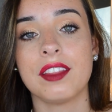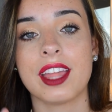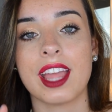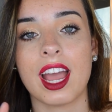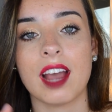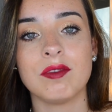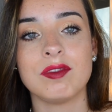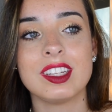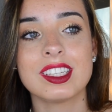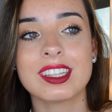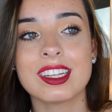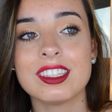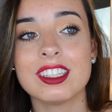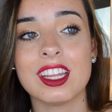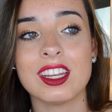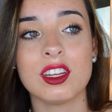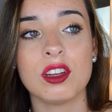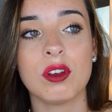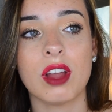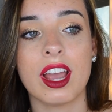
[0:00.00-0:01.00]
They have
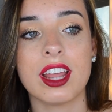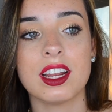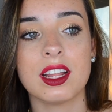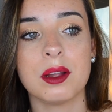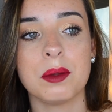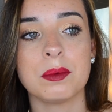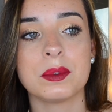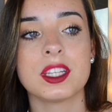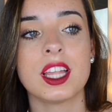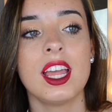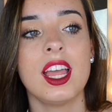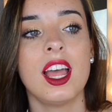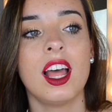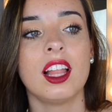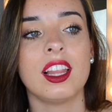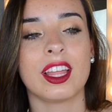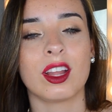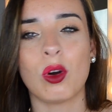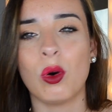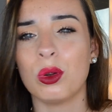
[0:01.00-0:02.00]
discontinued items,
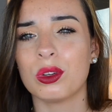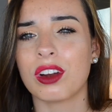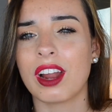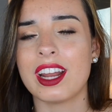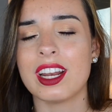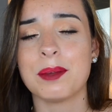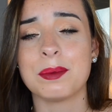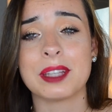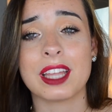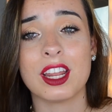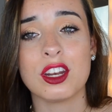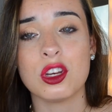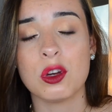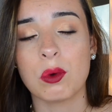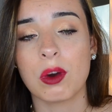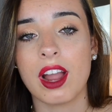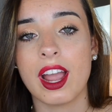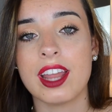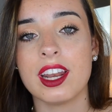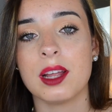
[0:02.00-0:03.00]
like older items and
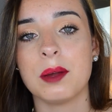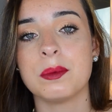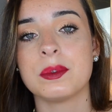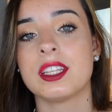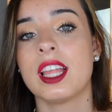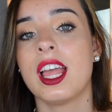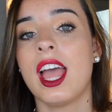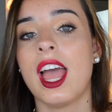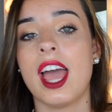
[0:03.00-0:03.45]
newer items,